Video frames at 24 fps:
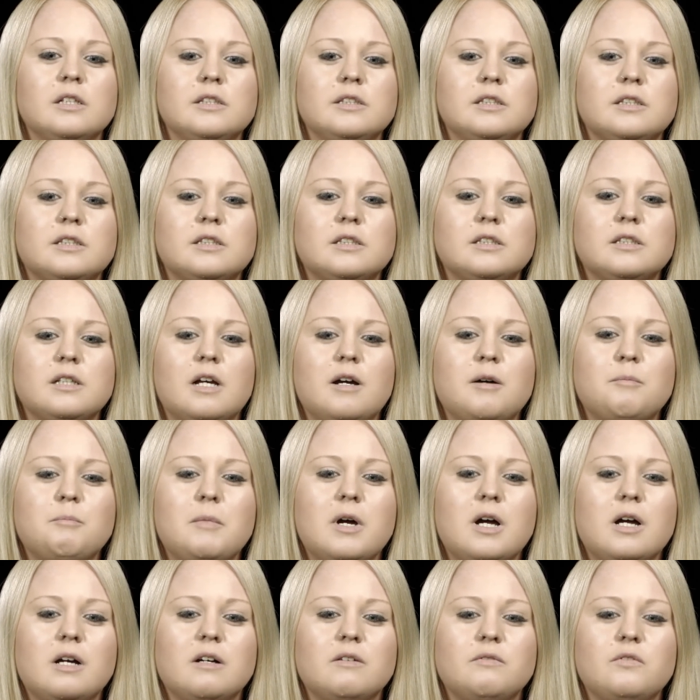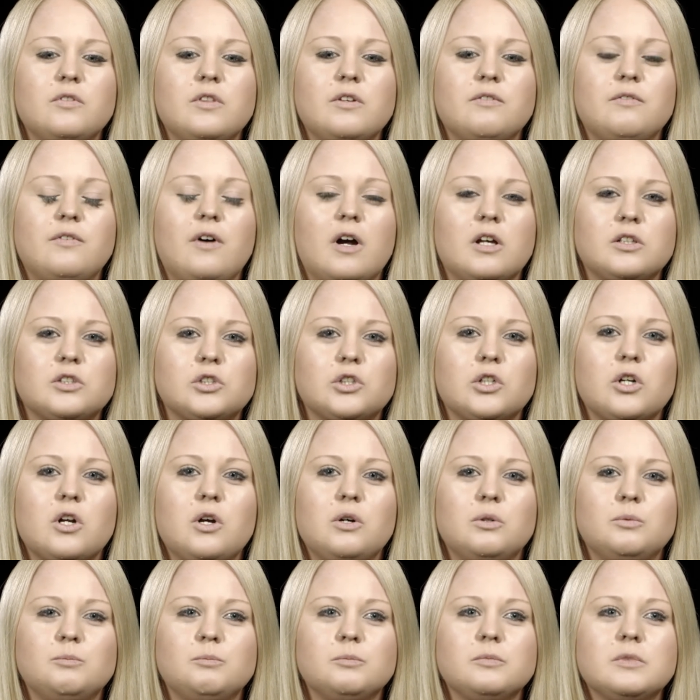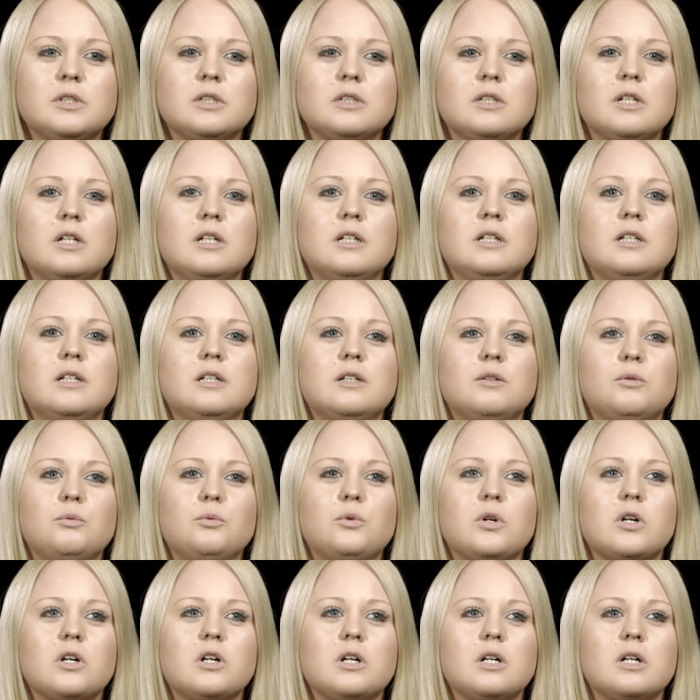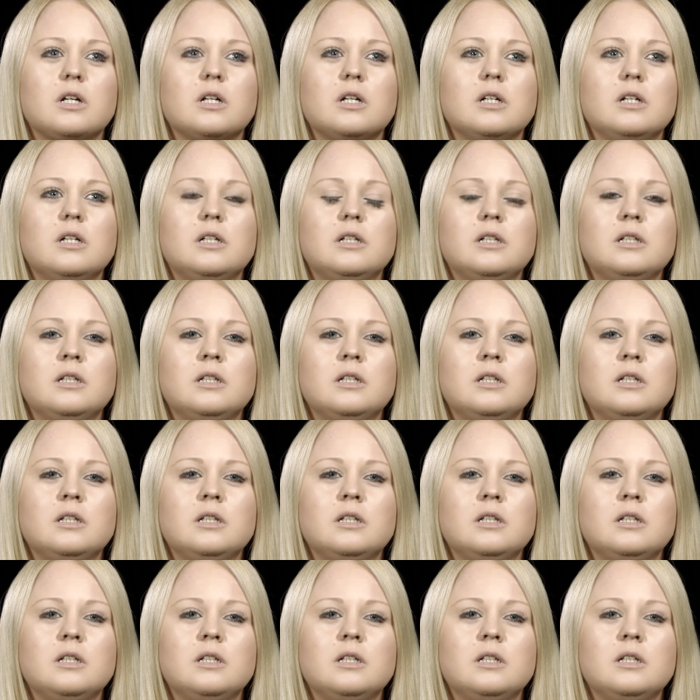Some of the foster homes were